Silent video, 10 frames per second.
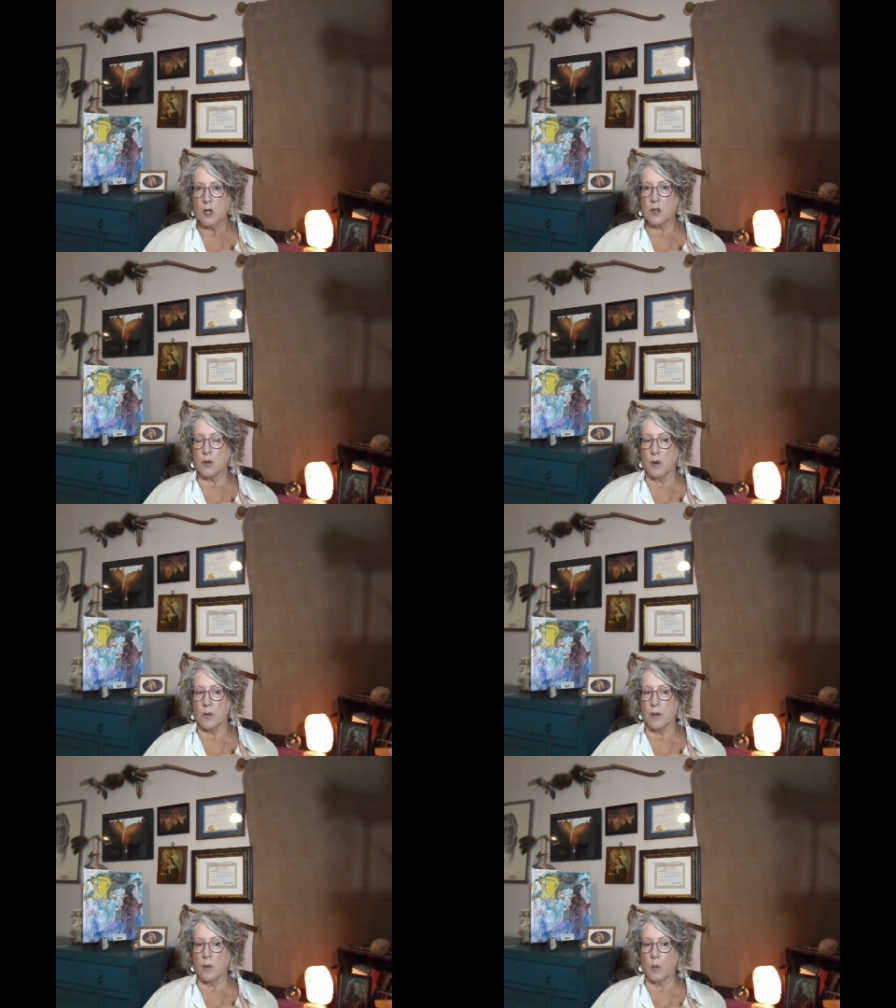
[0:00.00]
So know
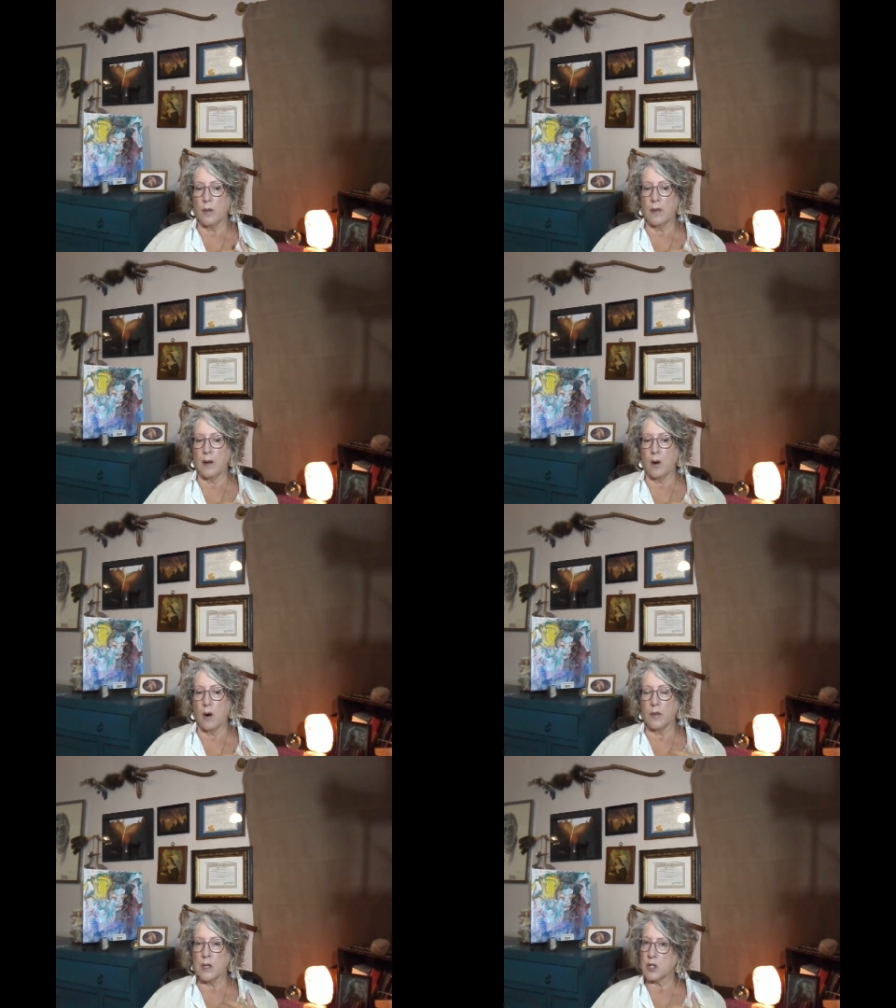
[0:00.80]
that when they
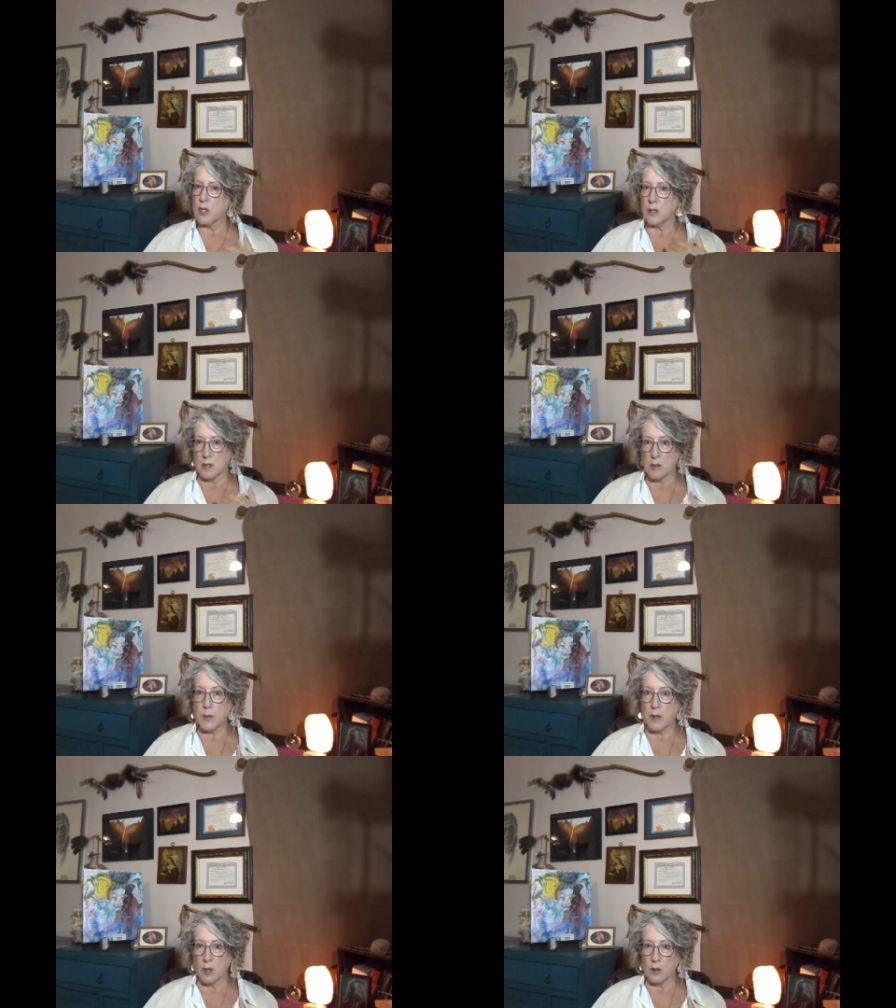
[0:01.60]
are, that to just
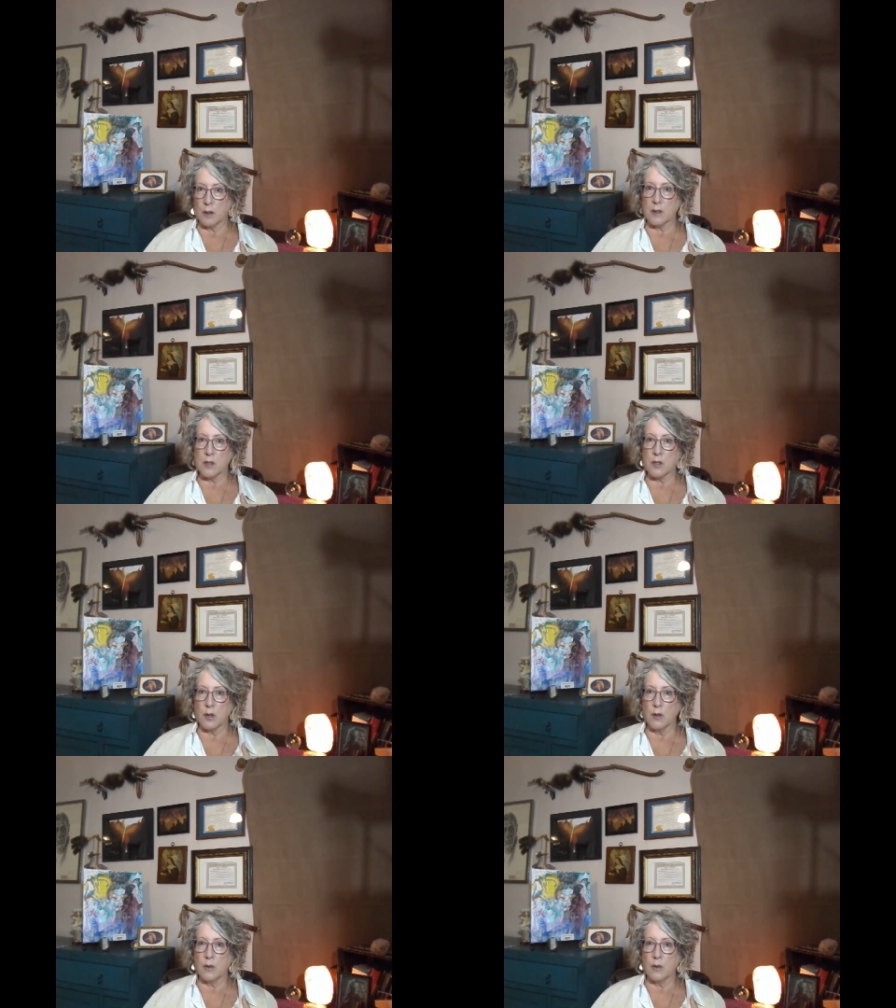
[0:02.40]
be a good listener.